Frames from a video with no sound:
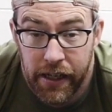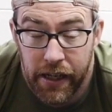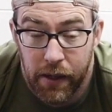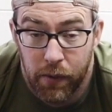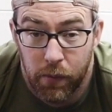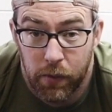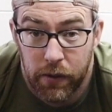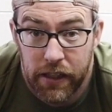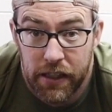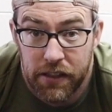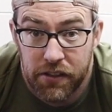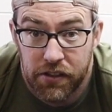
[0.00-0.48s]

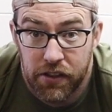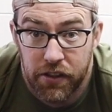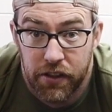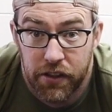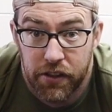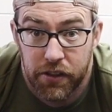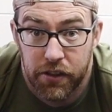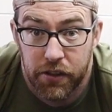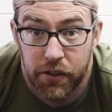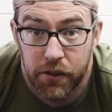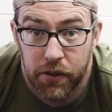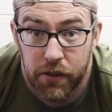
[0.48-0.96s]
And what that's
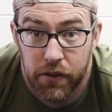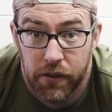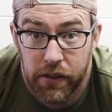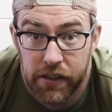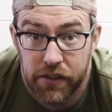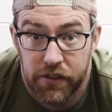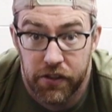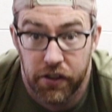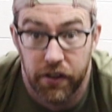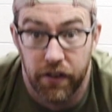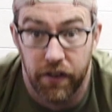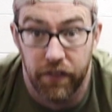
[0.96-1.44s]
gonna do
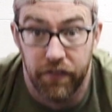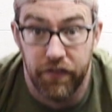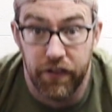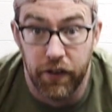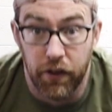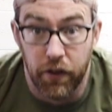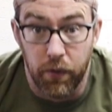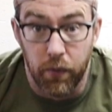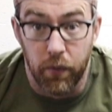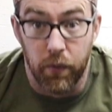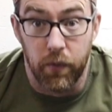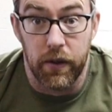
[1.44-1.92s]
is you're gonna
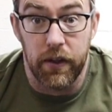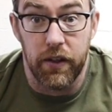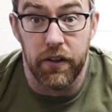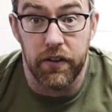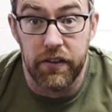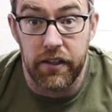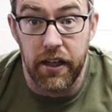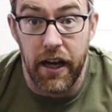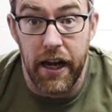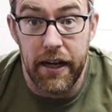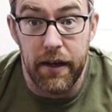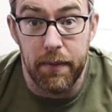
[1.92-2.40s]
feel it real
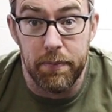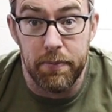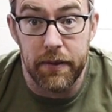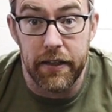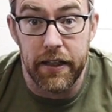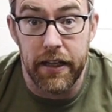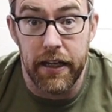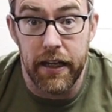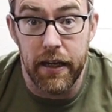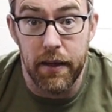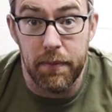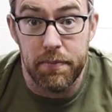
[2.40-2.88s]
tight up in
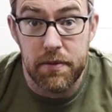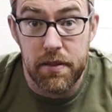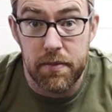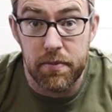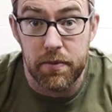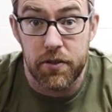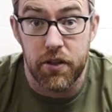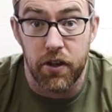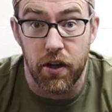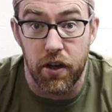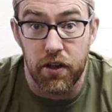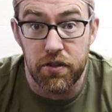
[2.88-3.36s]
the hips,
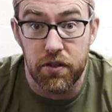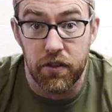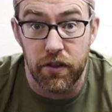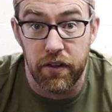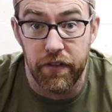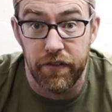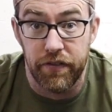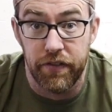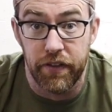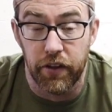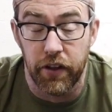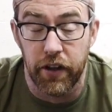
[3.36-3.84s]
but you're also
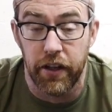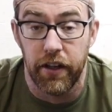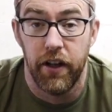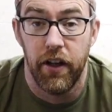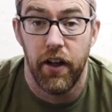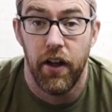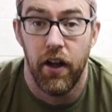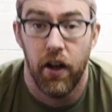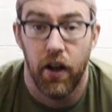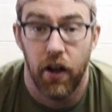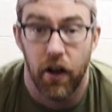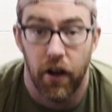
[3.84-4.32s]
gonna feel it
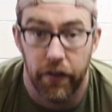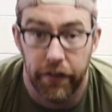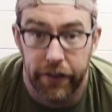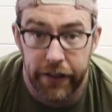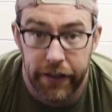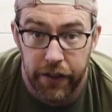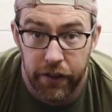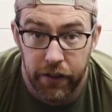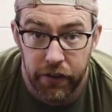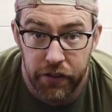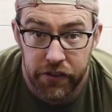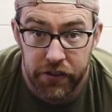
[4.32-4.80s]
on the
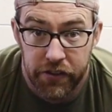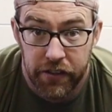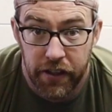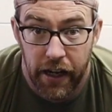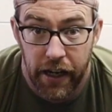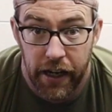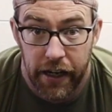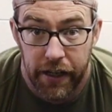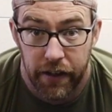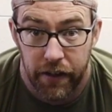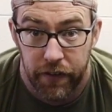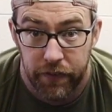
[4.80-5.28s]
inner
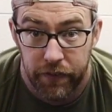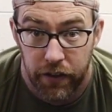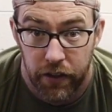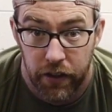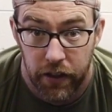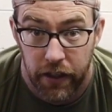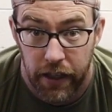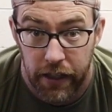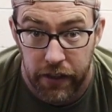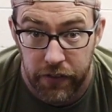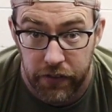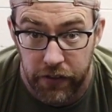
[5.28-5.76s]
side of your
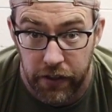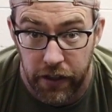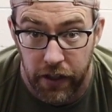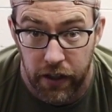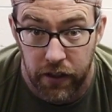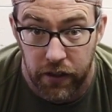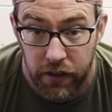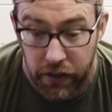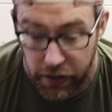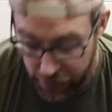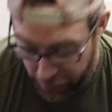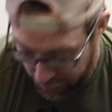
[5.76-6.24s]
legs
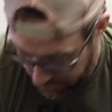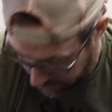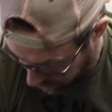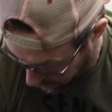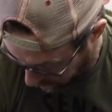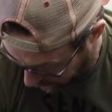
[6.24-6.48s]
there, okay?